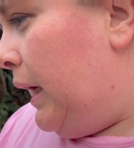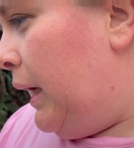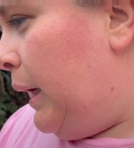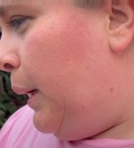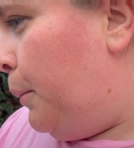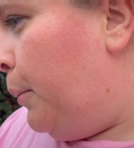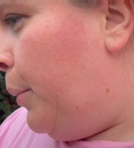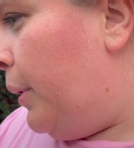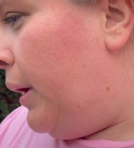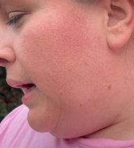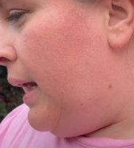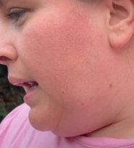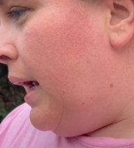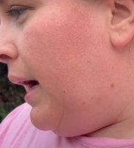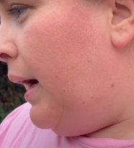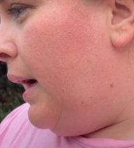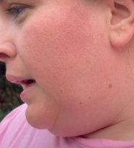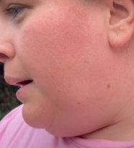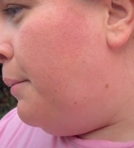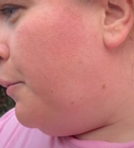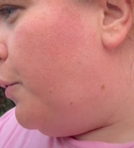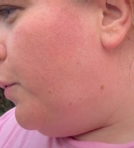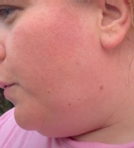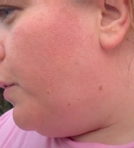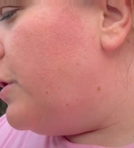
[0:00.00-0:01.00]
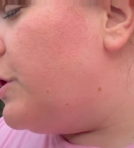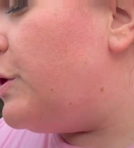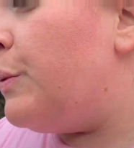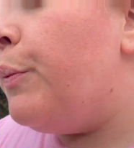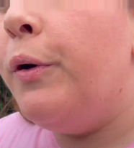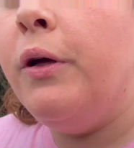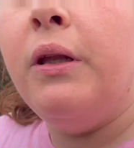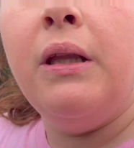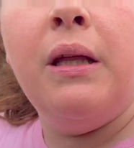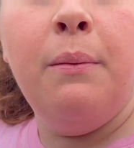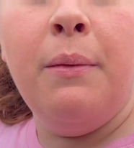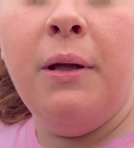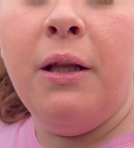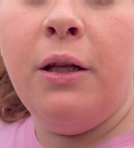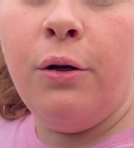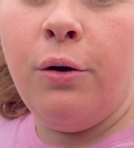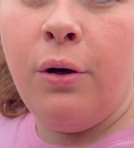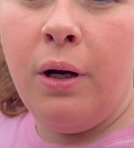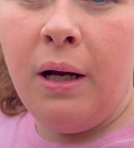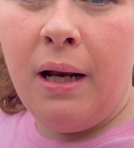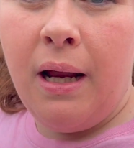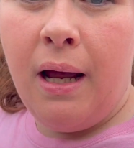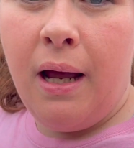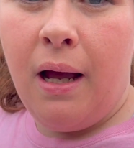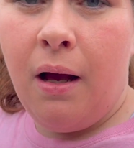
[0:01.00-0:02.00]
But I am going to put them in the
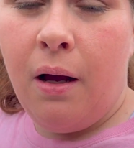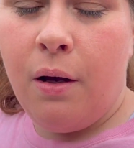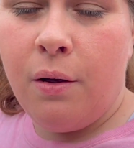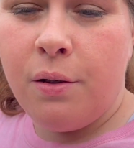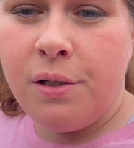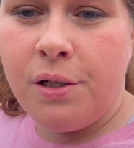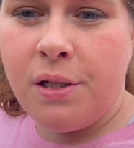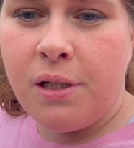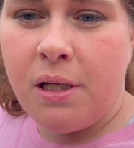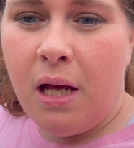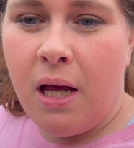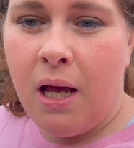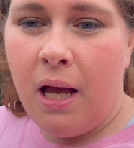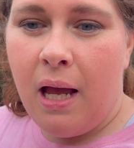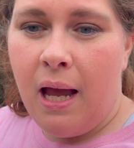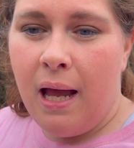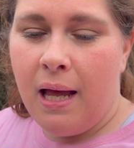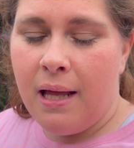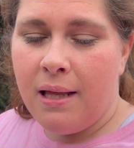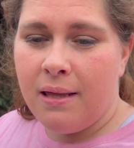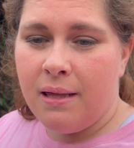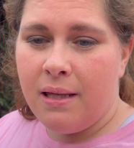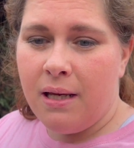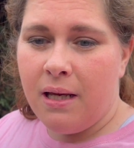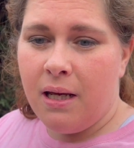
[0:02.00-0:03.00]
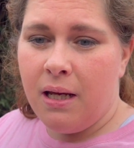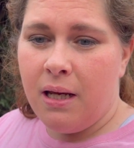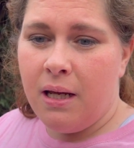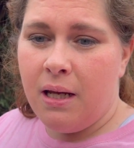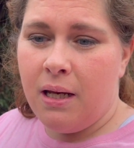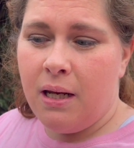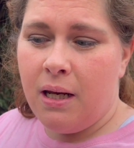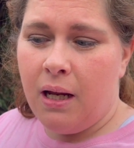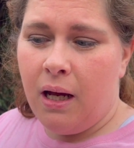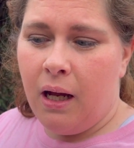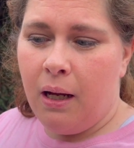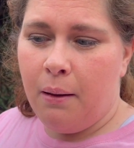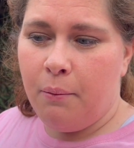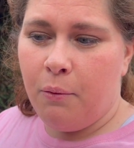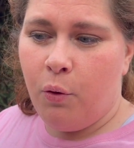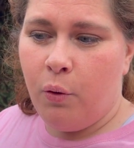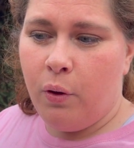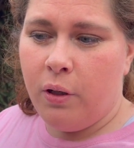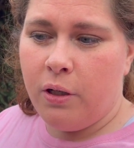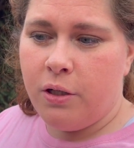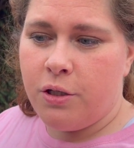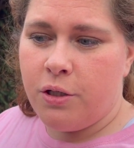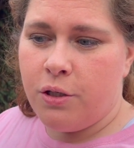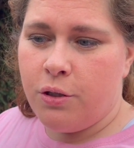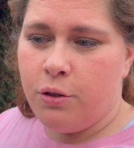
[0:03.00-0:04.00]
greenhouse, and then I'm
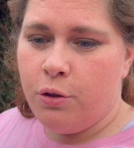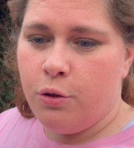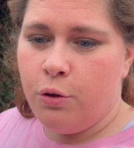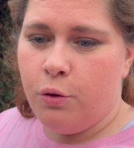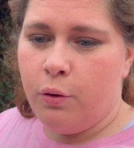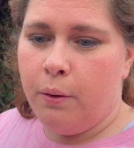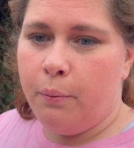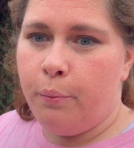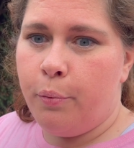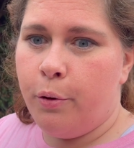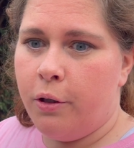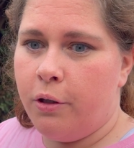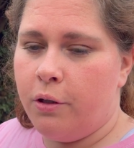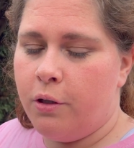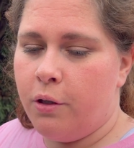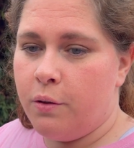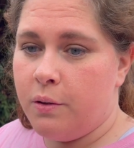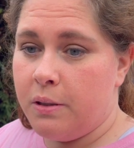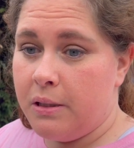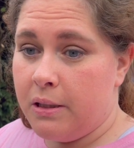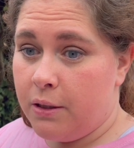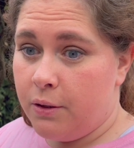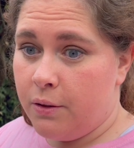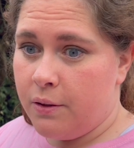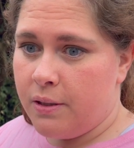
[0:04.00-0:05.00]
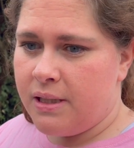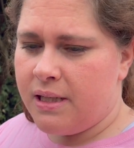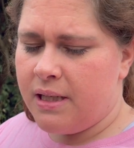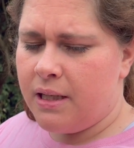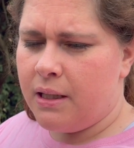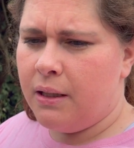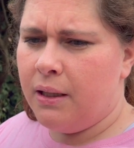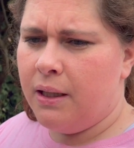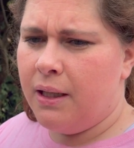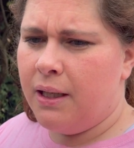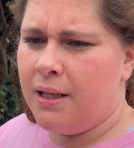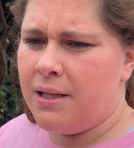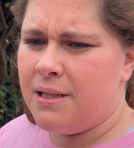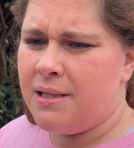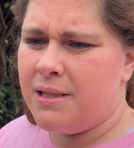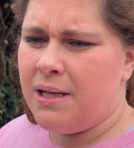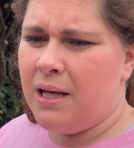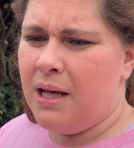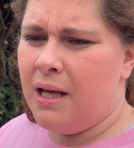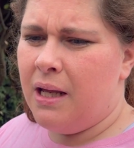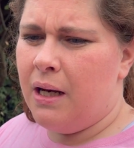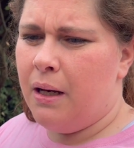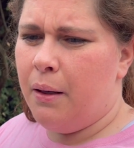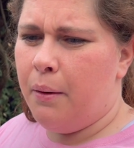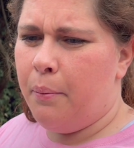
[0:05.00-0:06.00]
going to put those little seedlings
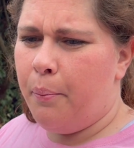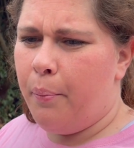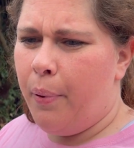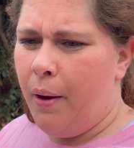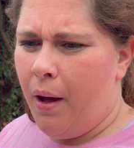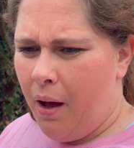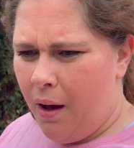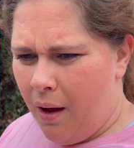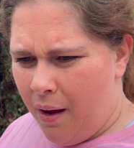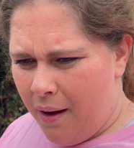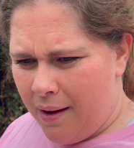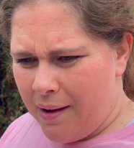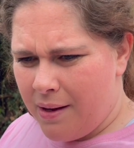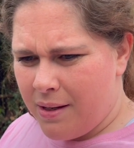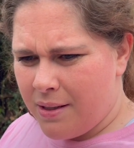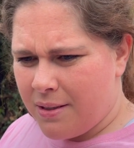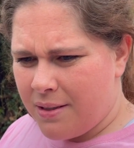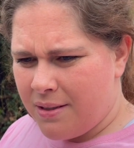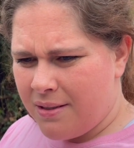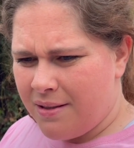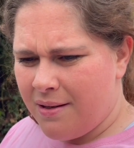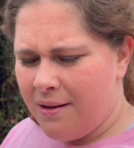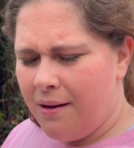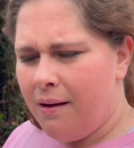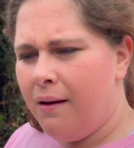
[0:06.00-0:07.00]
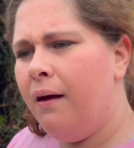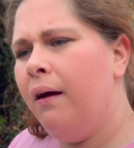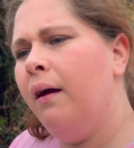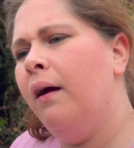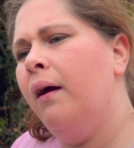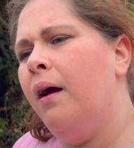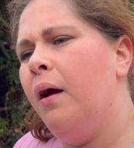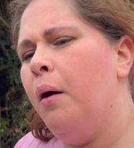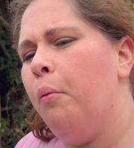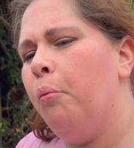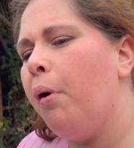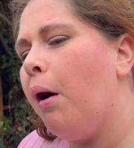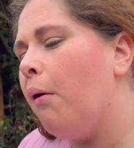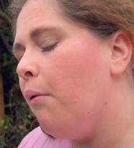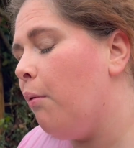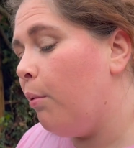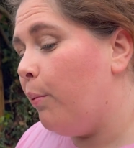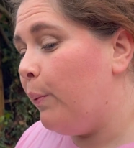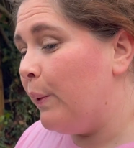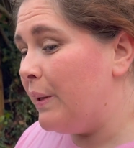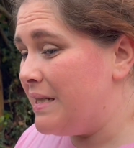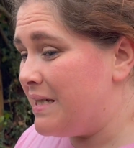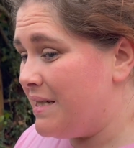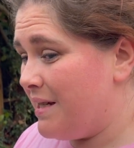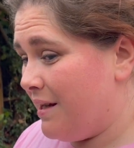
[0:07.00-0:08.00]
in a pot,
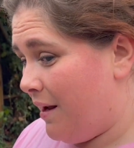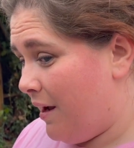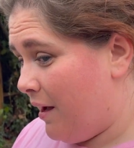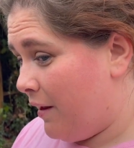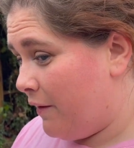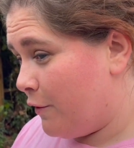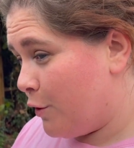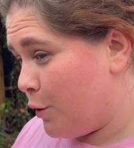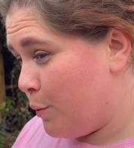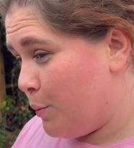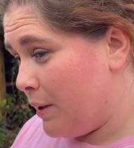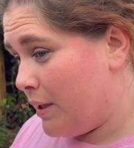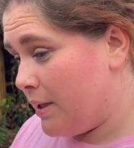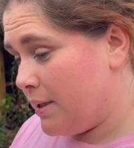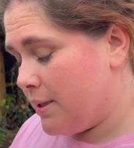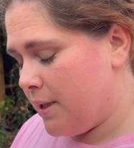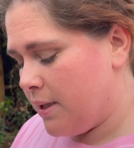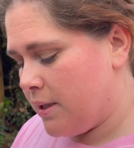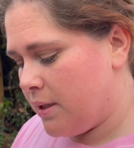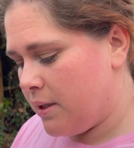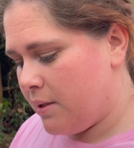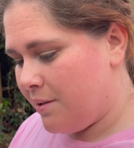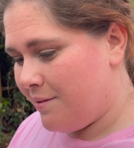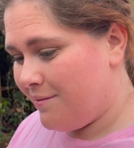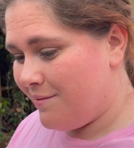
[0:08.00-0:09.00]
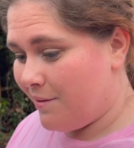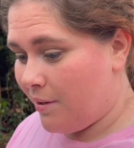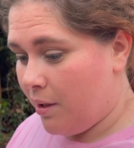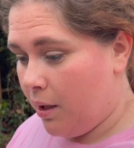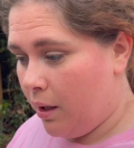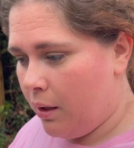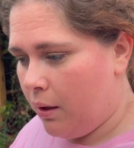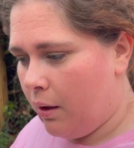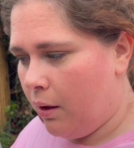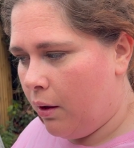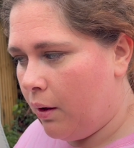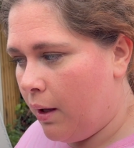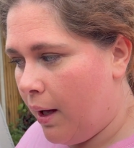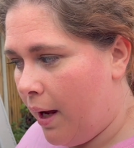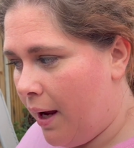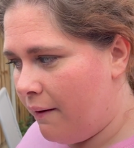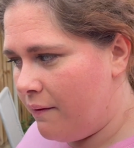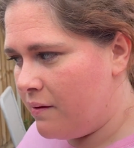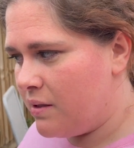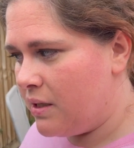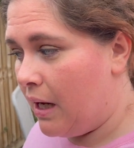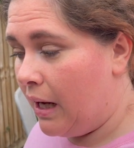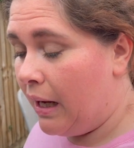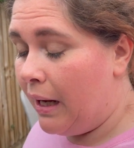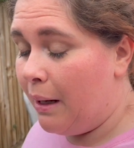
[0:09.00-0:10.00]
probably together, because that's kind of all I
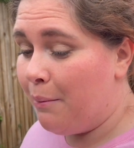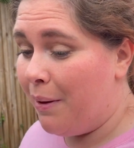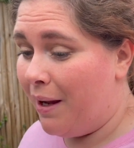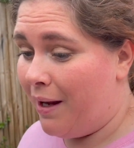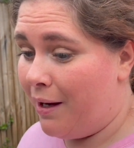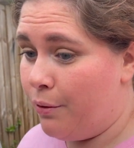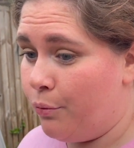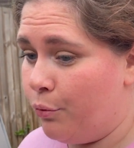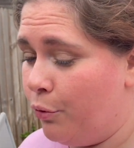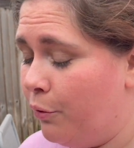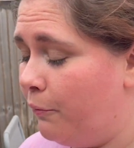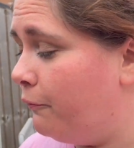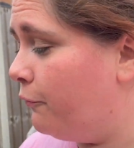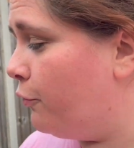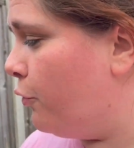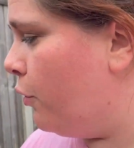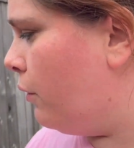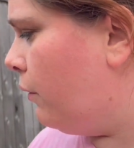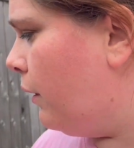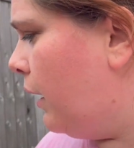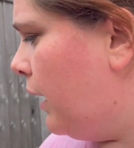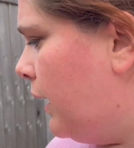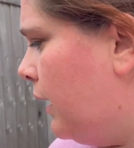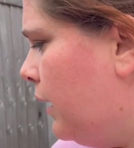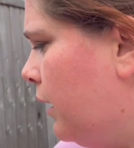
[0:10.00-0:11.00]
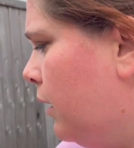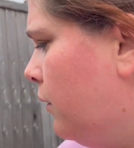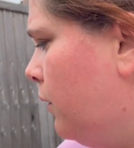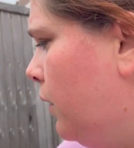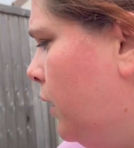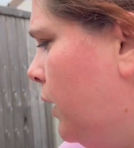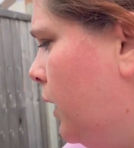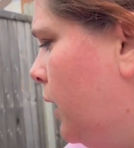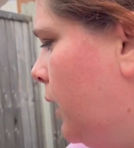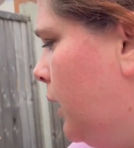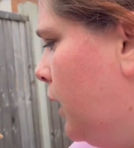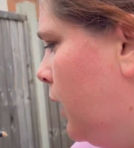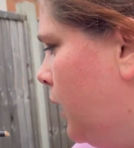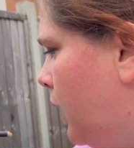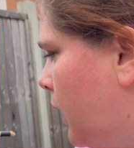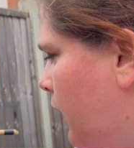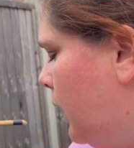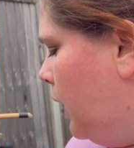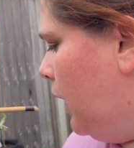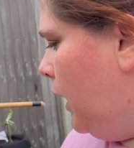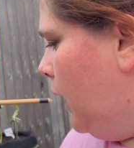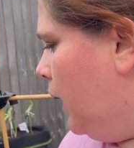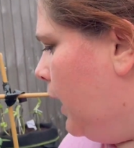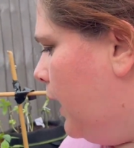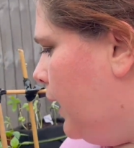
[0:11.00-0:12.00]
have time and room for right now.
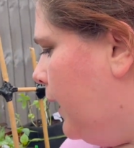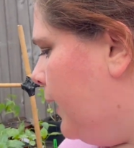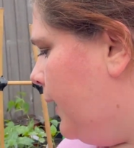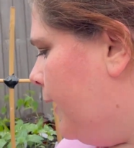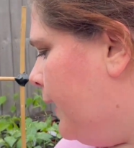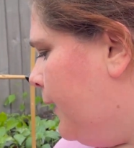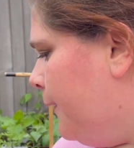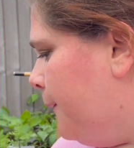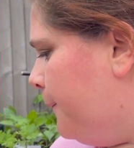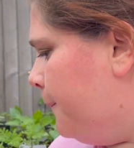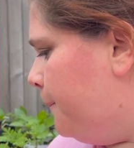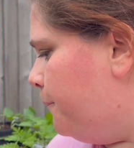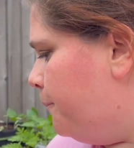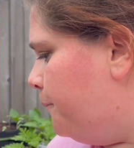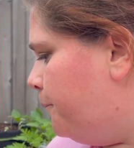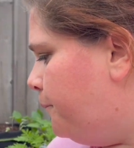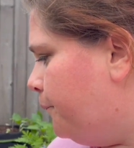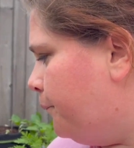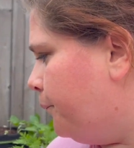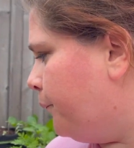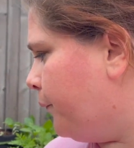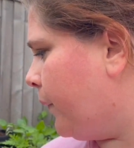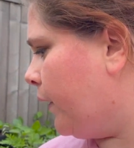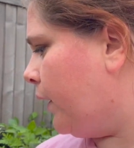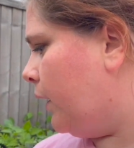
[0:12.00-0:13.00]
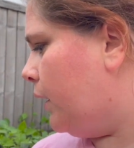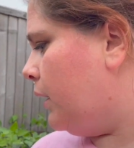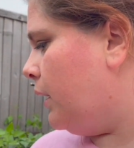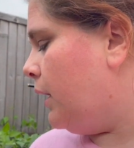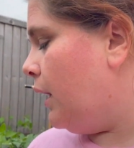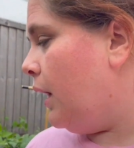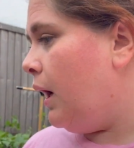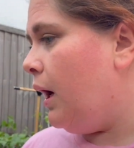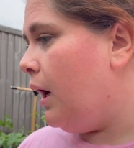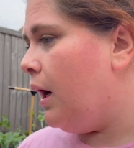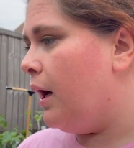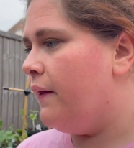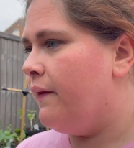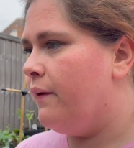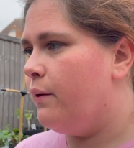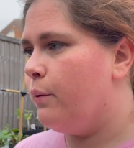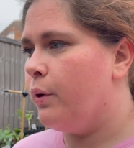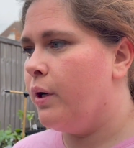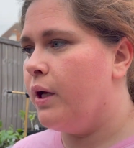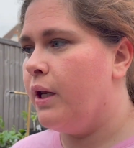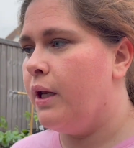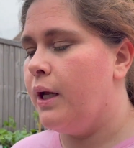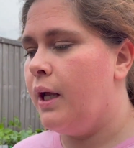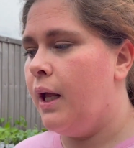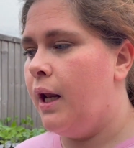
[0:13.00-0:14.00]
Yeah, and then we're
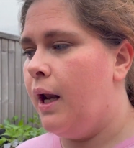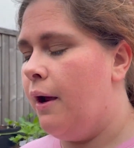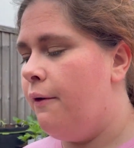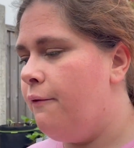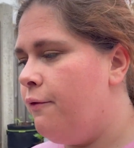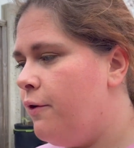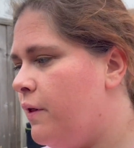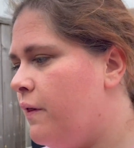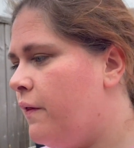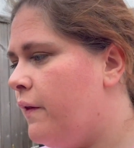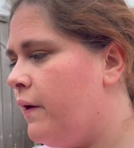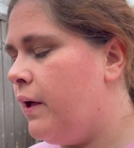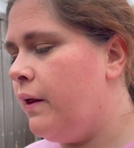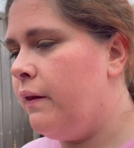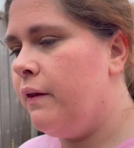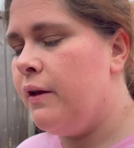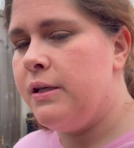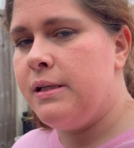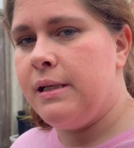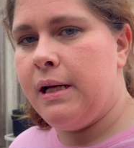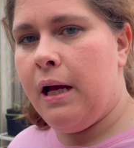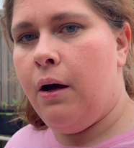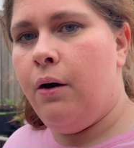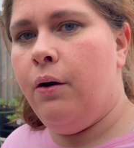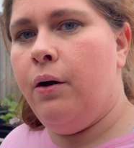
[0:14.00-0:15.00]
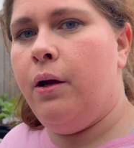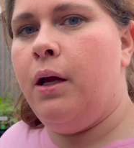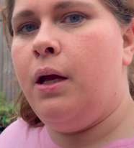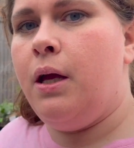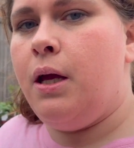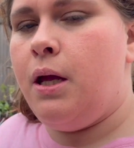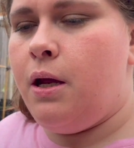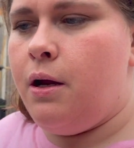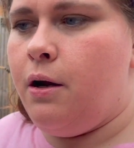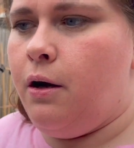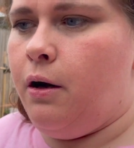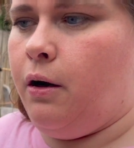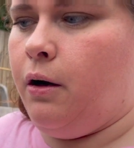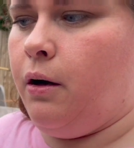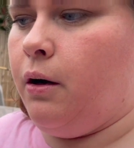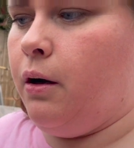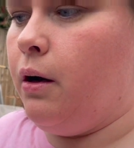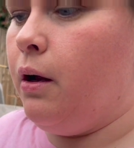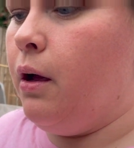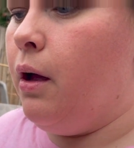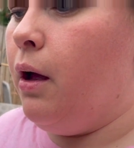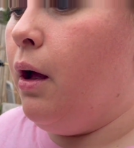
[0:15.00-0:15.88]
going to get everything that's out here